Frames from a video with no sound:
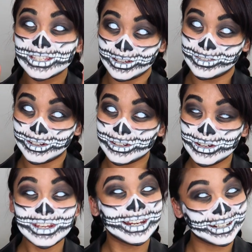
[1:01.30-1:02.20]
So if you're
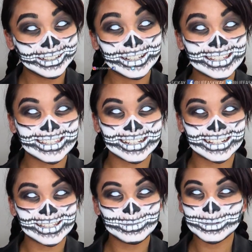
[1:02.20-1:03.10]
new here,
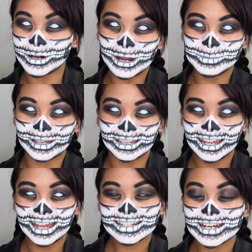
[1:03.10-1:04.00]
consider subscribing.
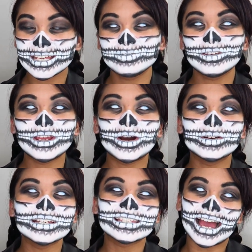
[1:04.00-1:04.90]
Today's video
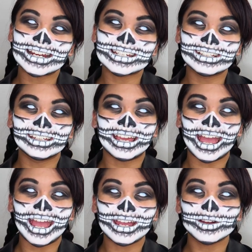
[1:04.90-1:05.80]
is actually
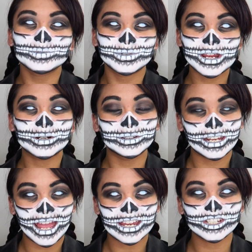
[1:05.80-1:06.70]
a
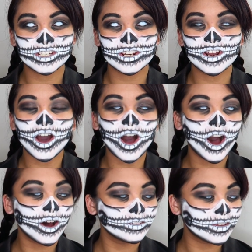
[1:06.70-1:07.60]
recreation
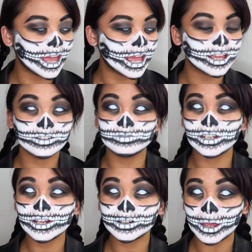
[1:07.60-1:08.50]
of a
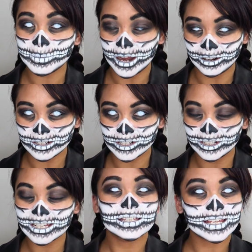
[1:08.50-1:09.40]
video game
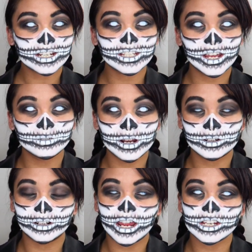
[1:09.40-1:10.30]
character. It's actually a
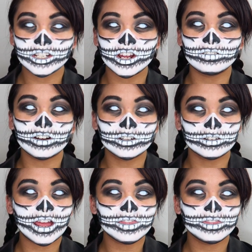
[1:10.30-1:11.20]
recreation of a
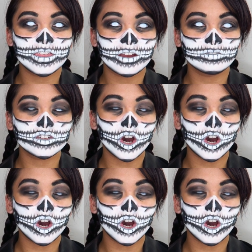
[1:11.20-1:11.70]
Grand Theft